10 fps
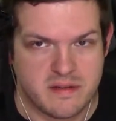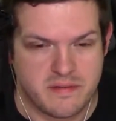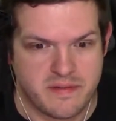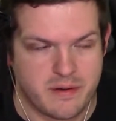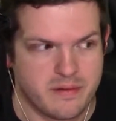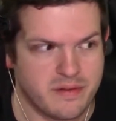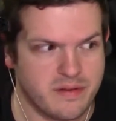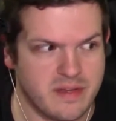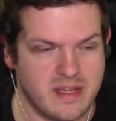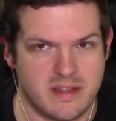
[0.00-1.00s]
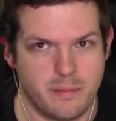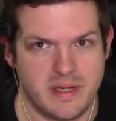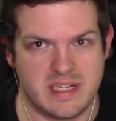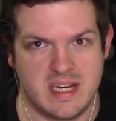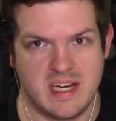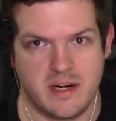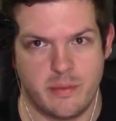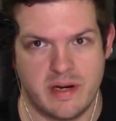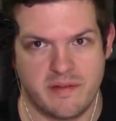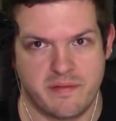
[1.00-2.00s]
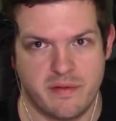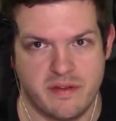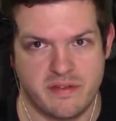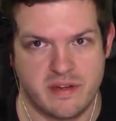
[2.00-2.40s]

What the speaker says: felt that the big takeaway for this